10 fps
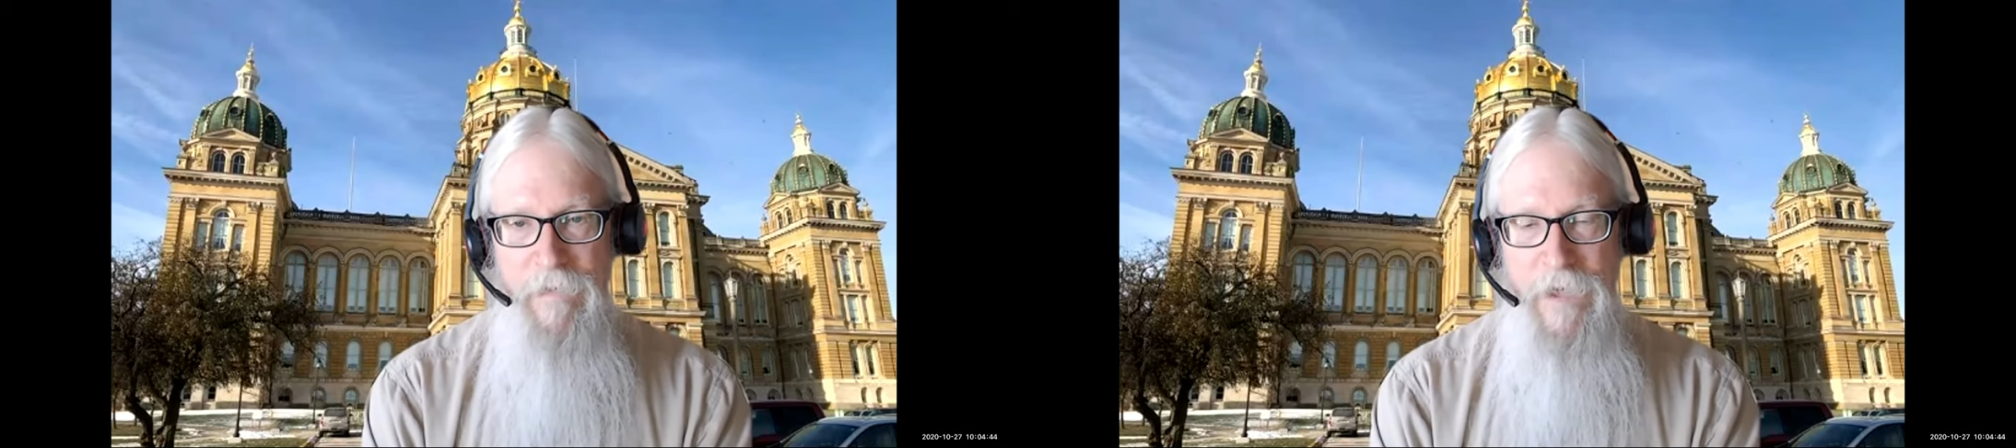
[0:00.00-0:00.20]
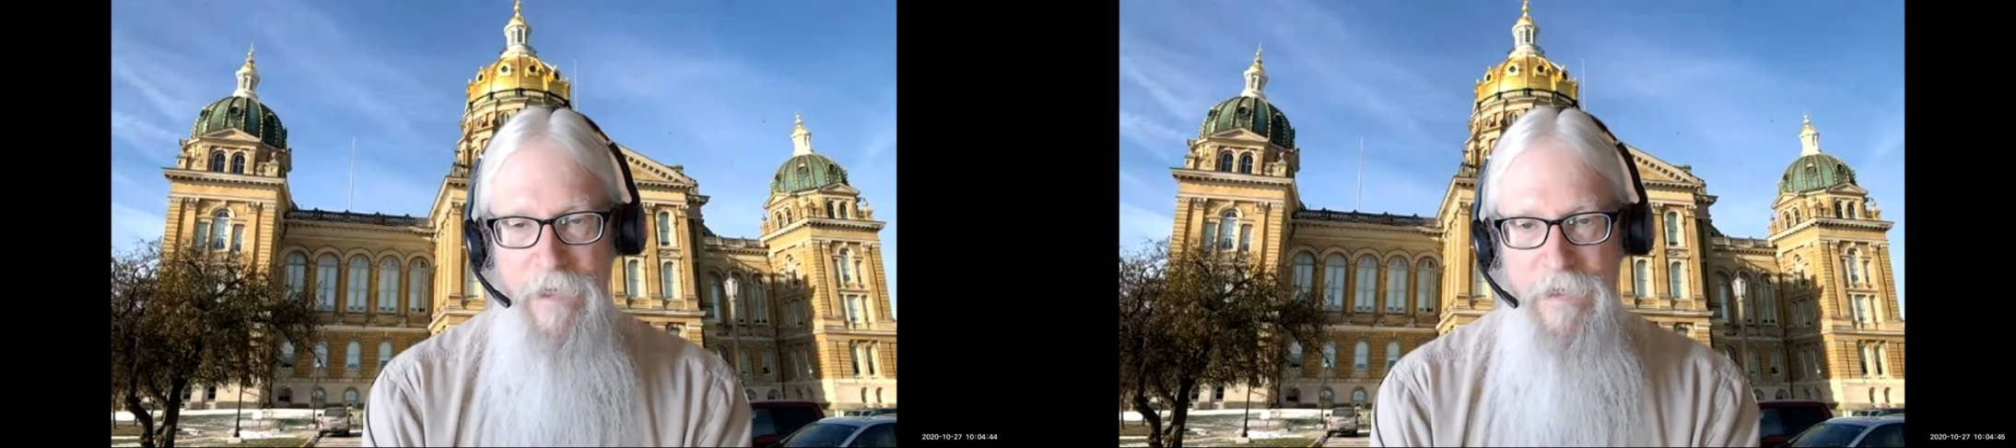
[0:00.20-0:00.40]

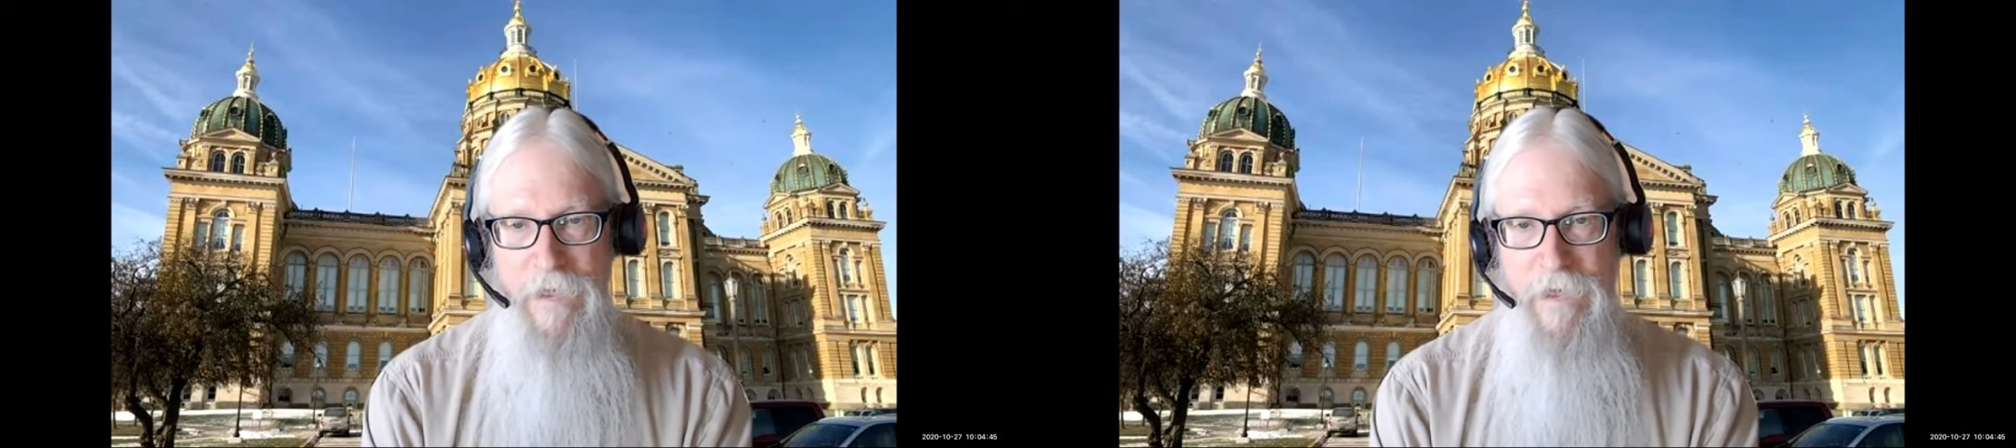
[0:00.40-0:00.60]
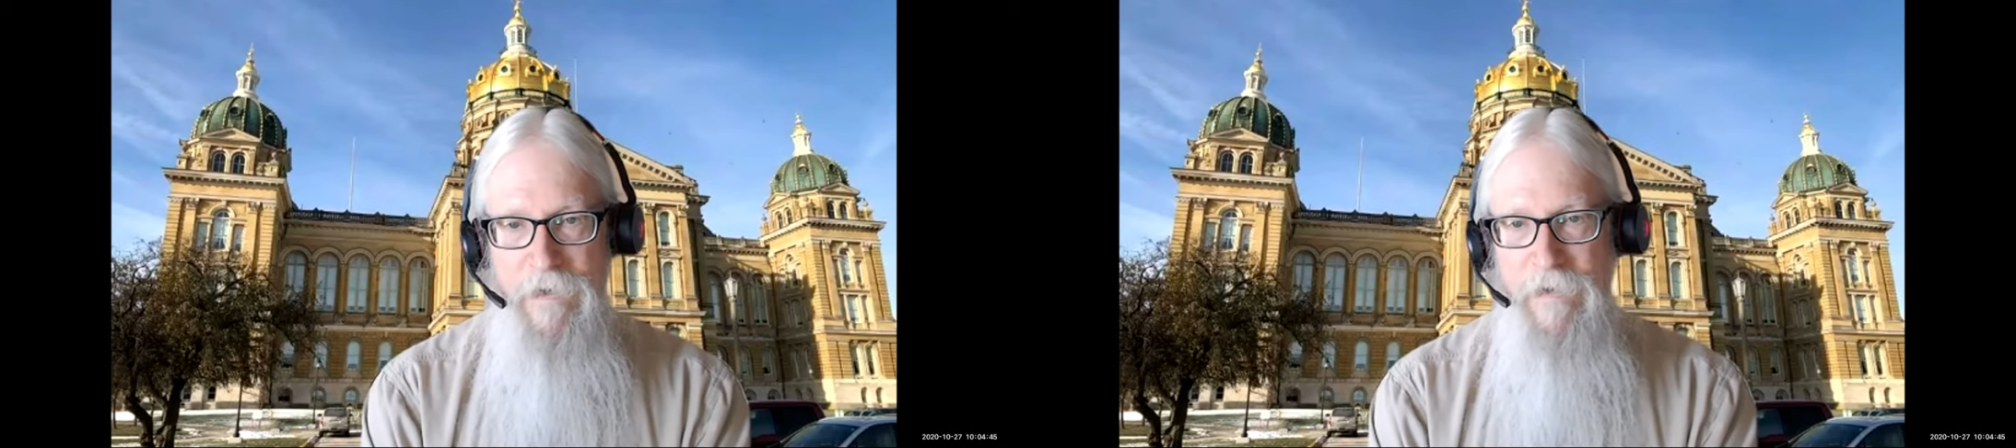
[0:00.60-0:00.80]
because
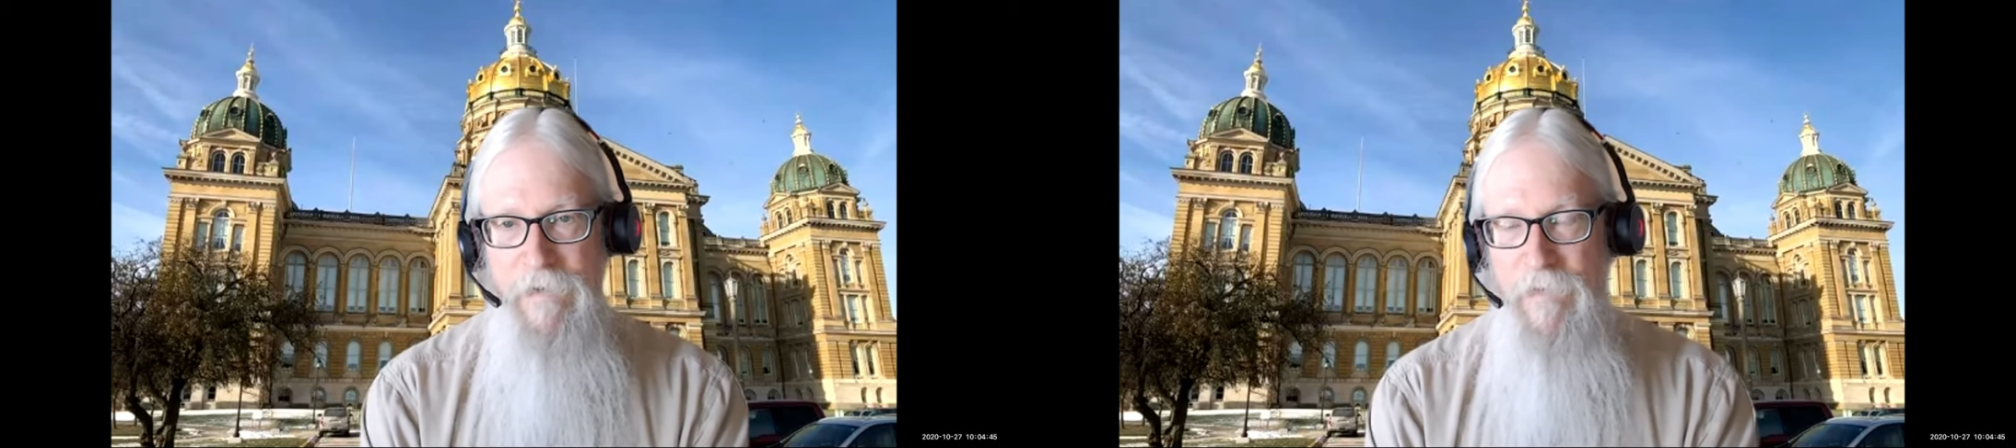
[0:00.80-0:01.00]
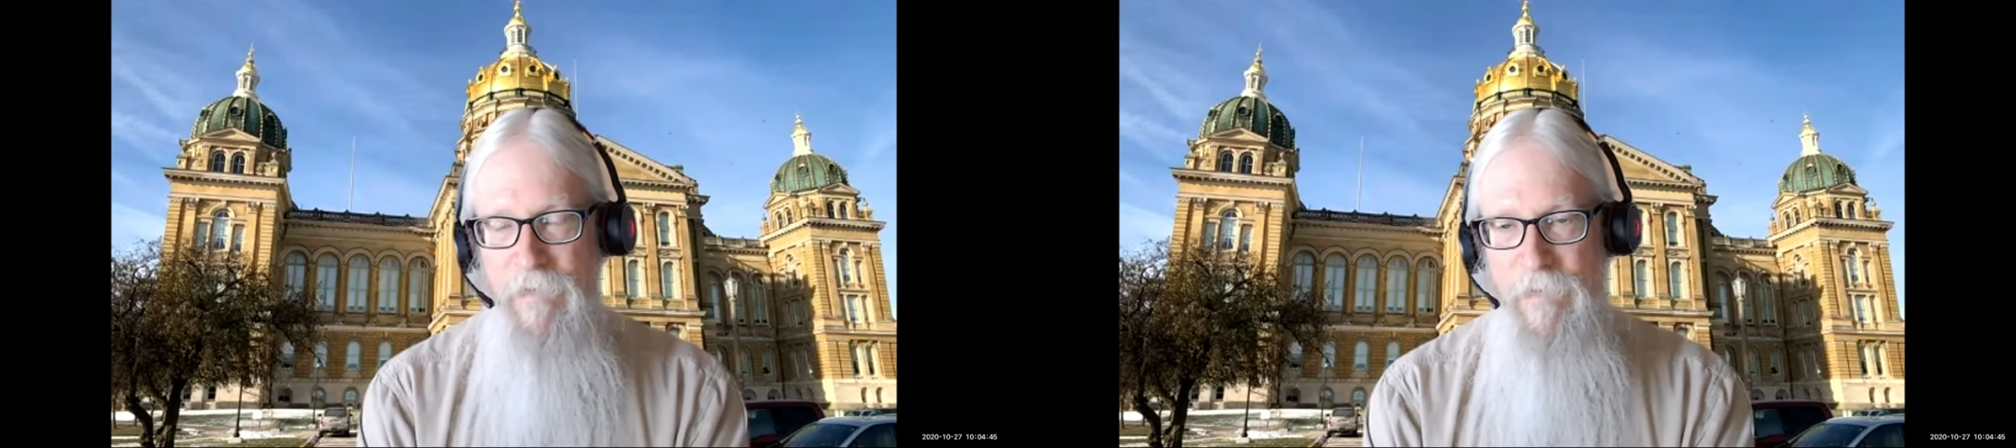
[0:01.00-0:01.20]
they're going
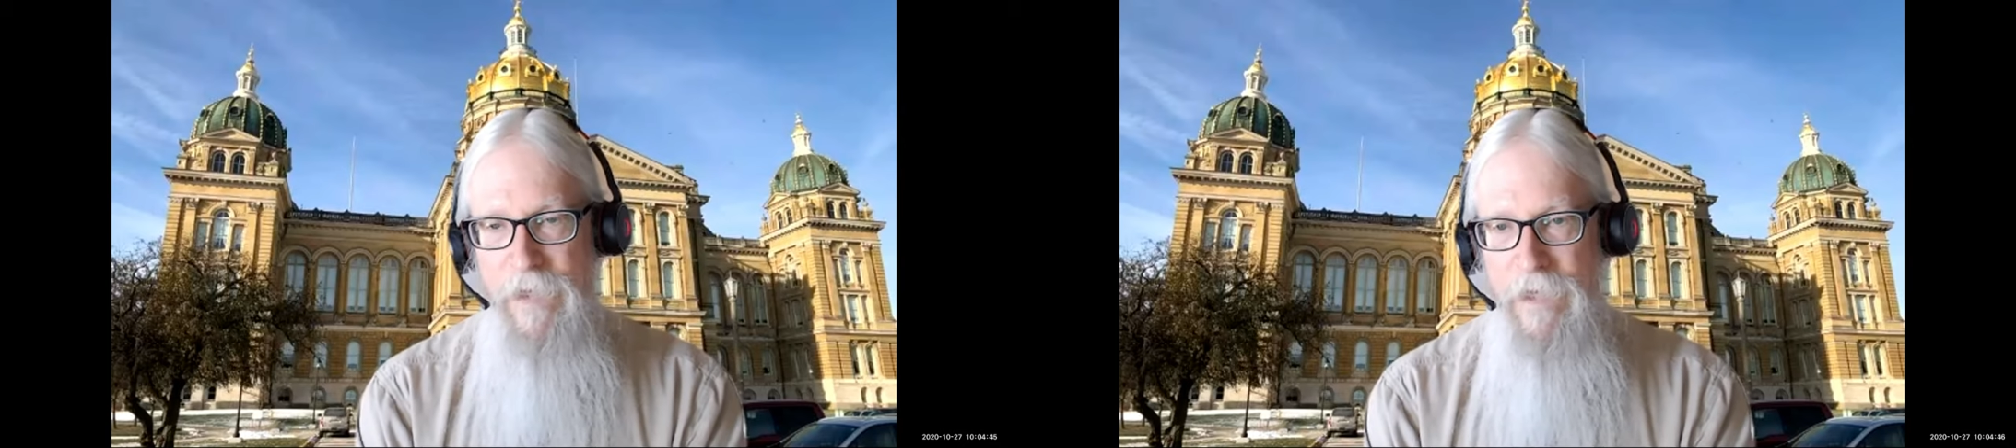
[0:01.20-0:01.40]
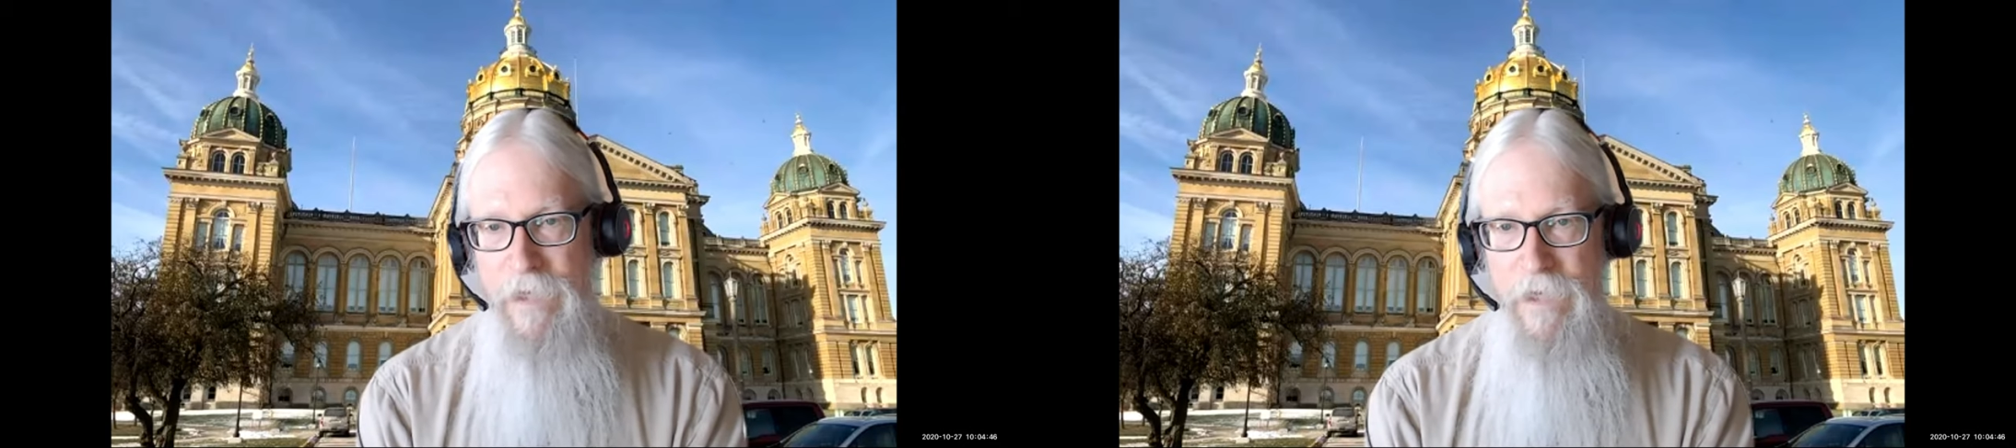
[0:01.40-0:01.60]
from
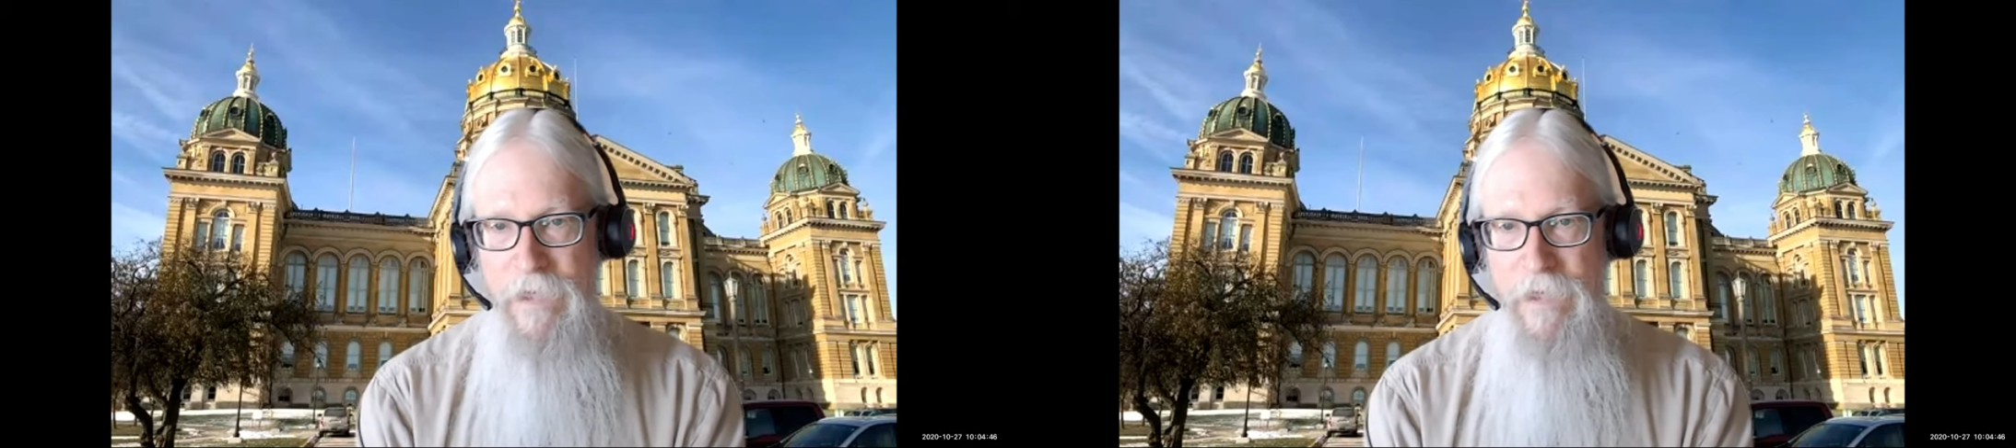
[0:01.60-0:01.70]
being like,